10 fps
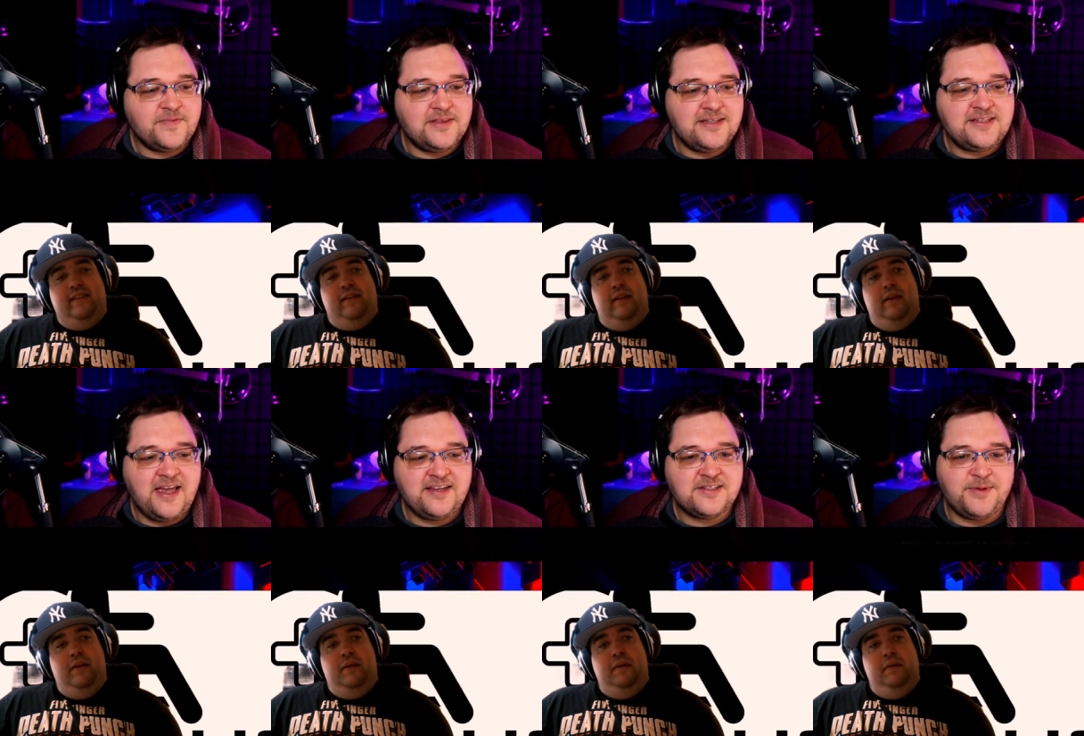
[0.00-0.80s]
Speaker 1: this
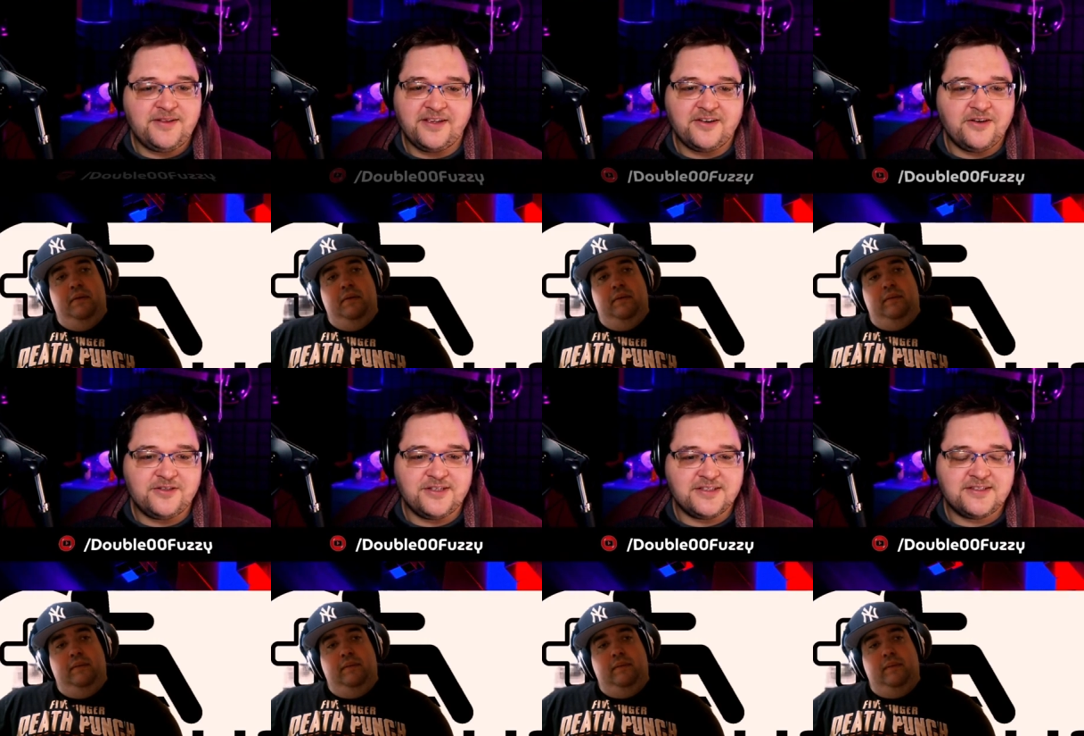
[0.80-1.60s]
has to be, like, her
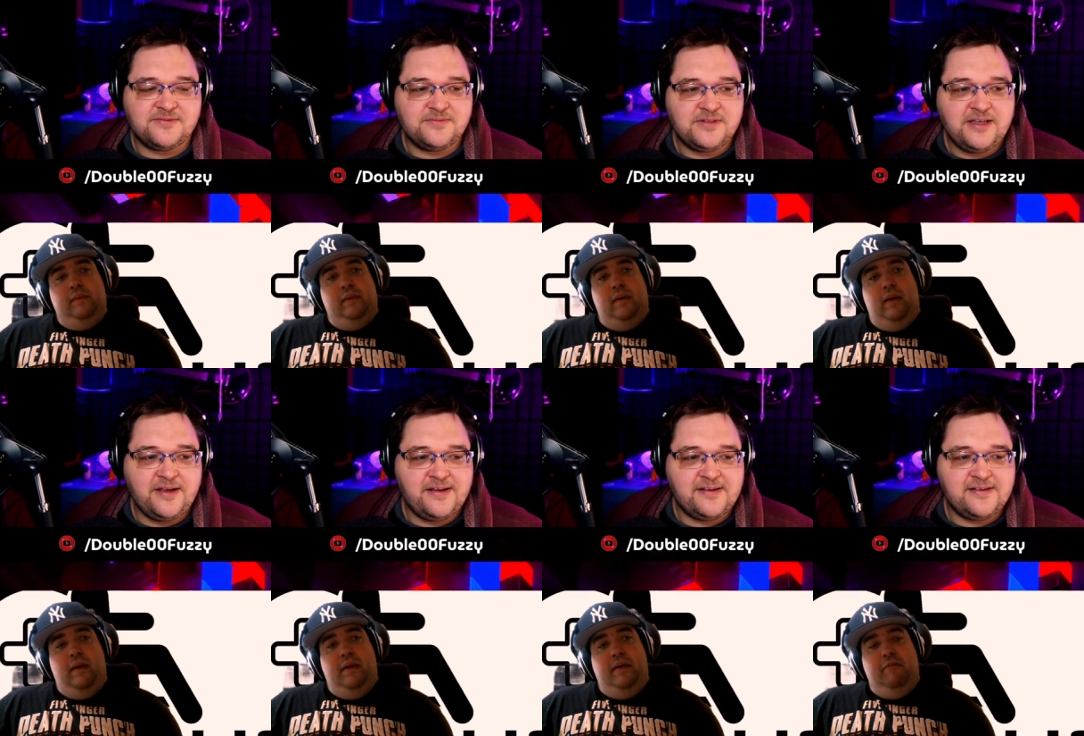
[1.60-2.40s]
just...
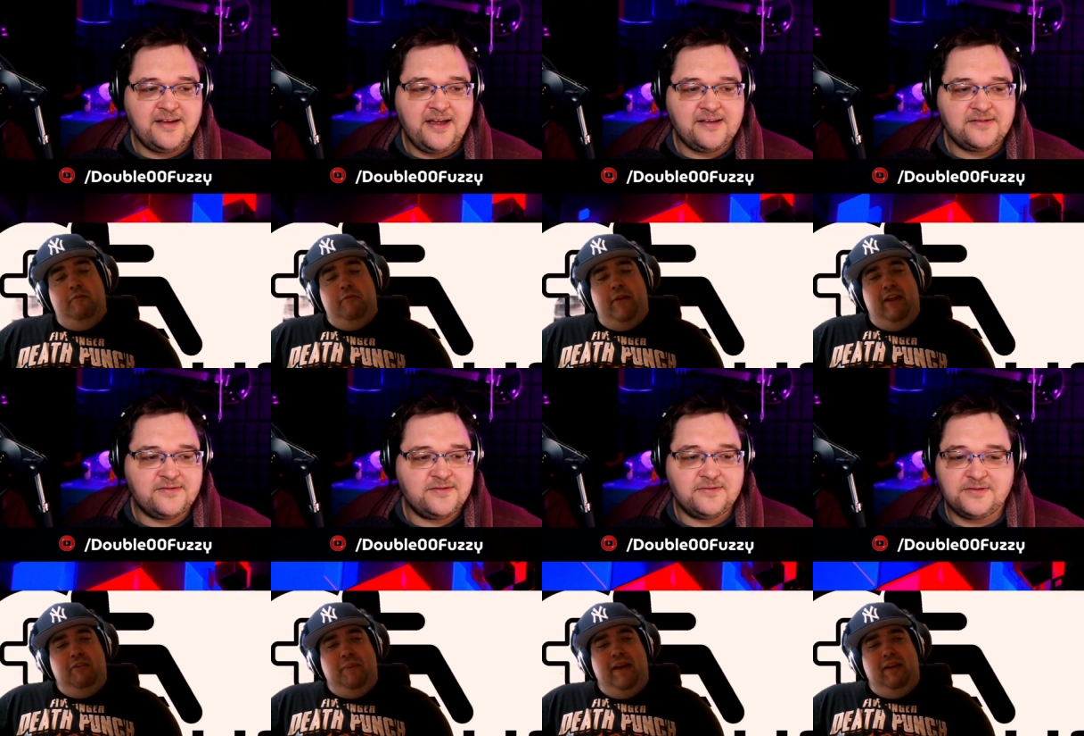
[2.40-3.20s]

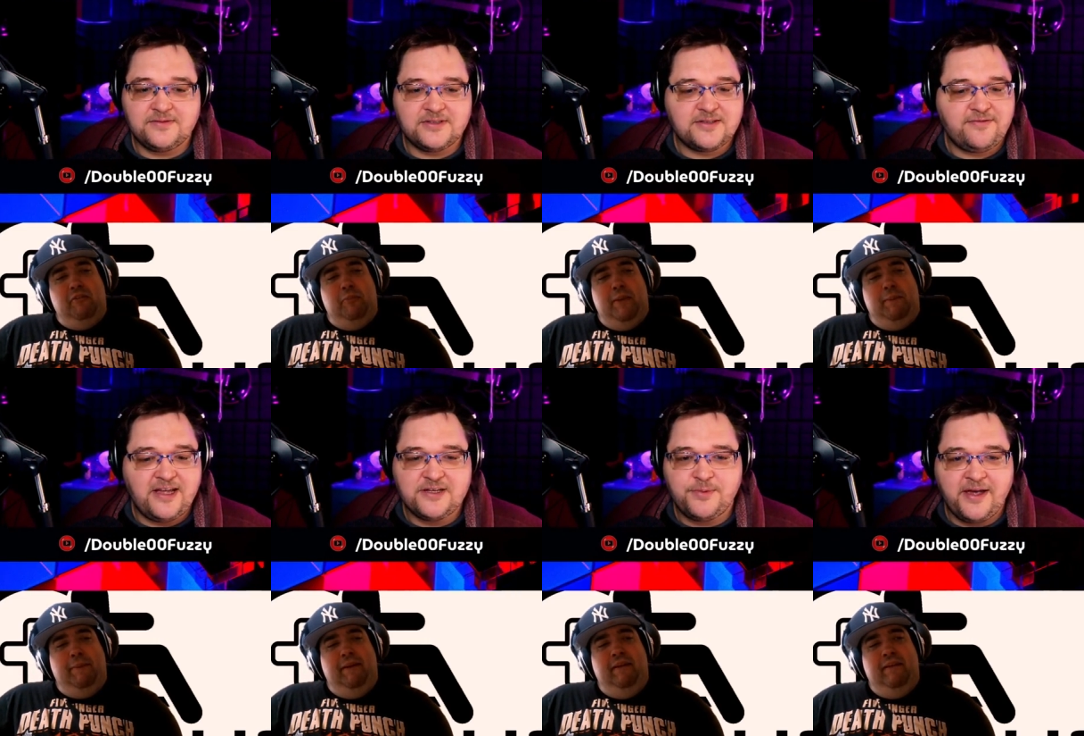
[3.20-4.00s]
Speaker 2: Flashbacks,
Speaker 1: maybe?
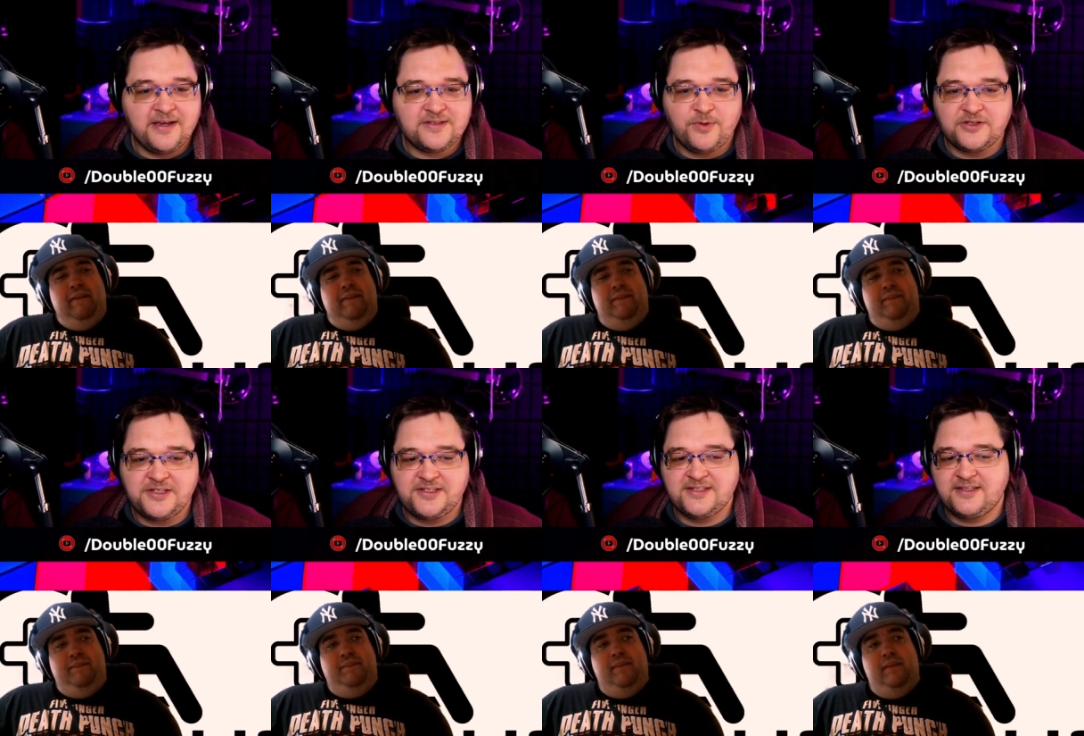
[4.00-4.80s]
Flashbacks while
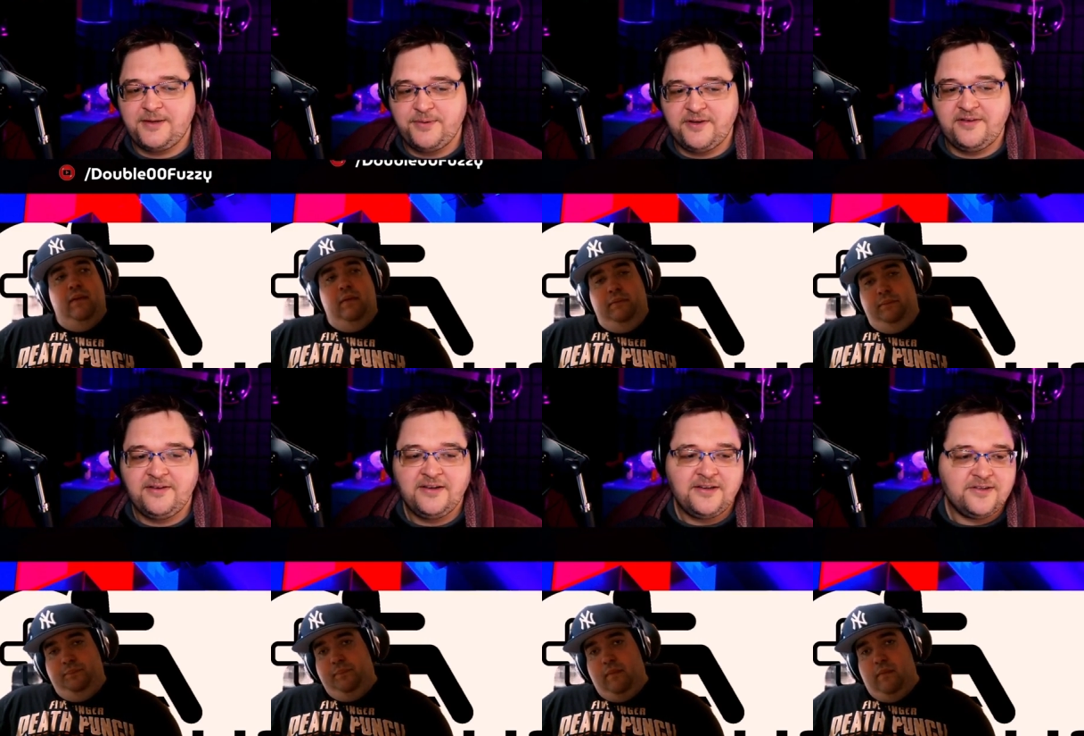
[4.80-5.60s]
she's sleeping,
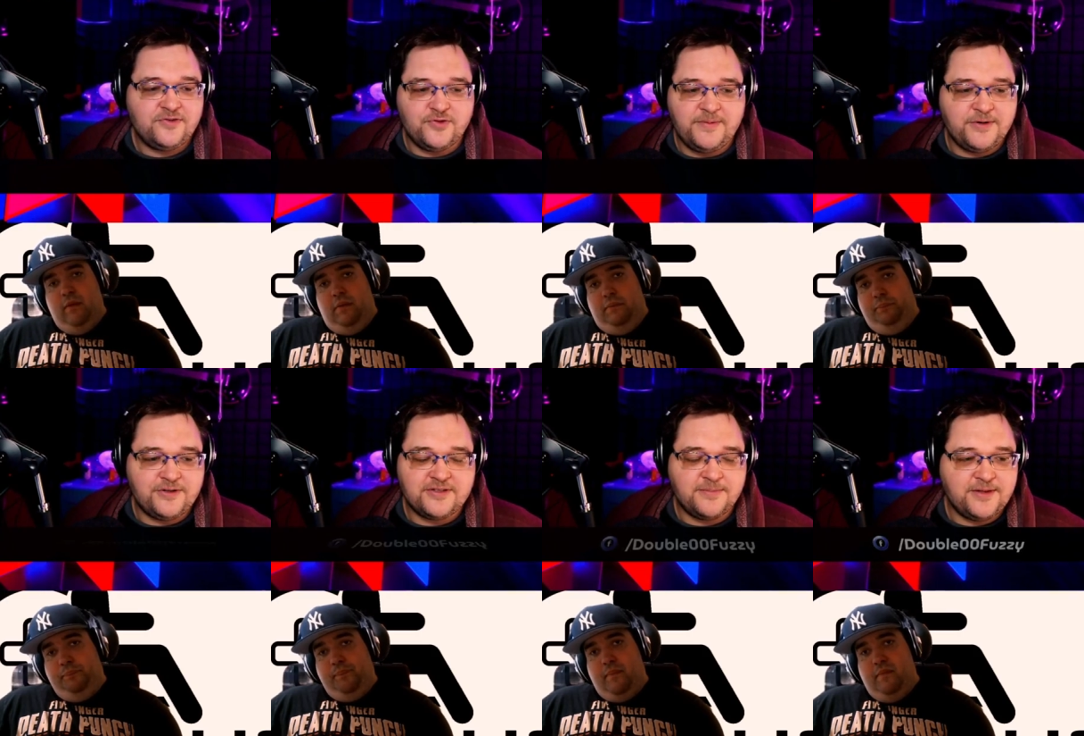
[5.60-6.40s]
dreaming, or
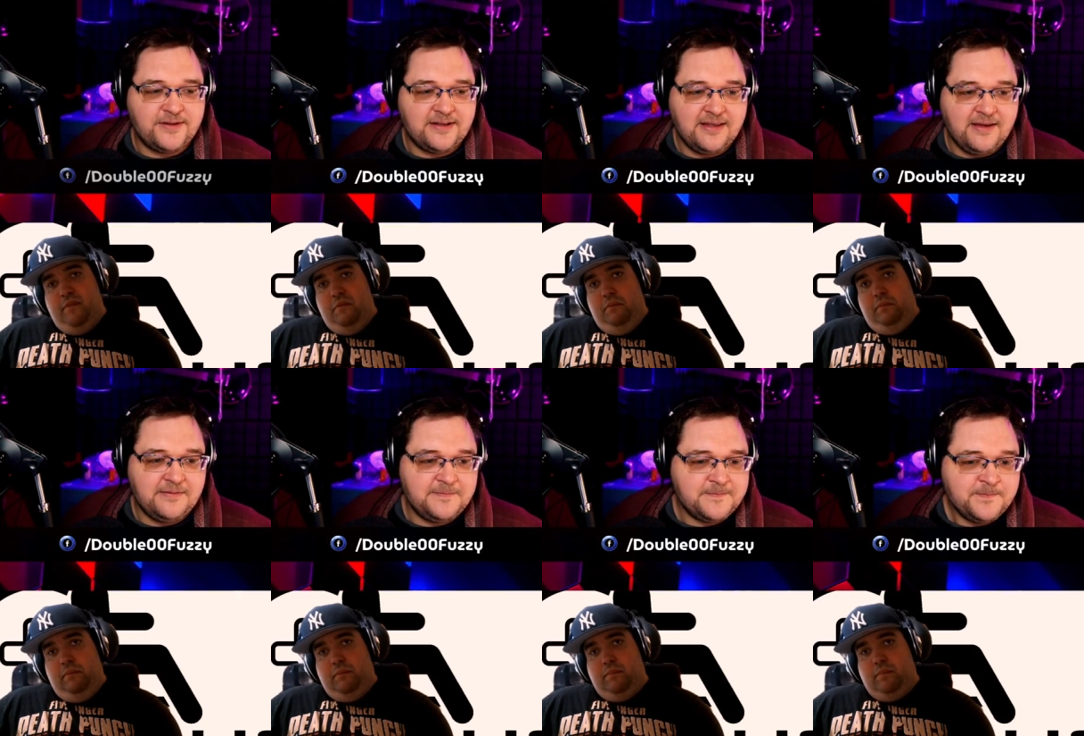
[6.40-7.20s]
something like that.
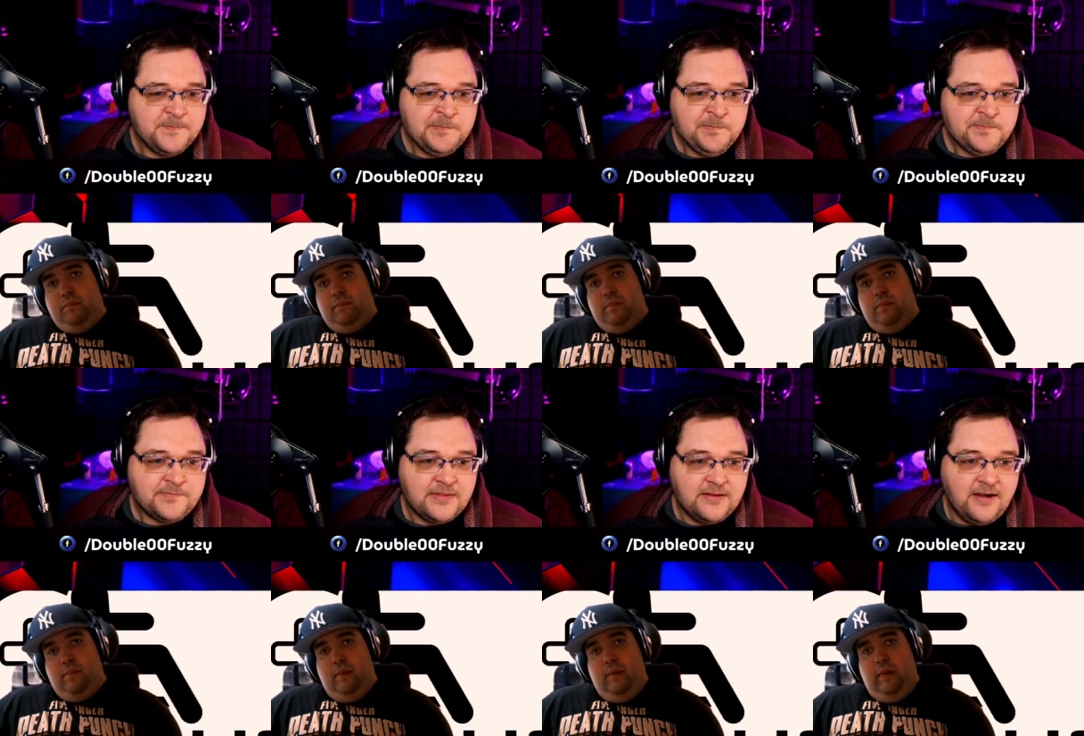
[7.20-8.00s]

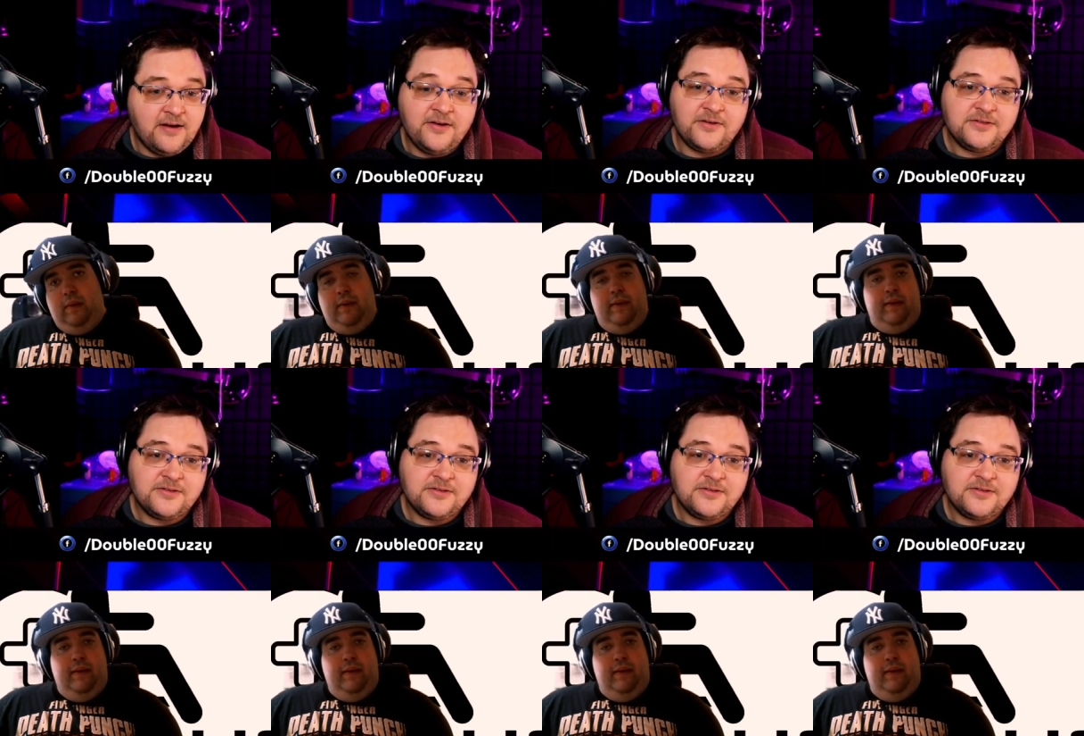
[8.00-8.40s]
I don't know.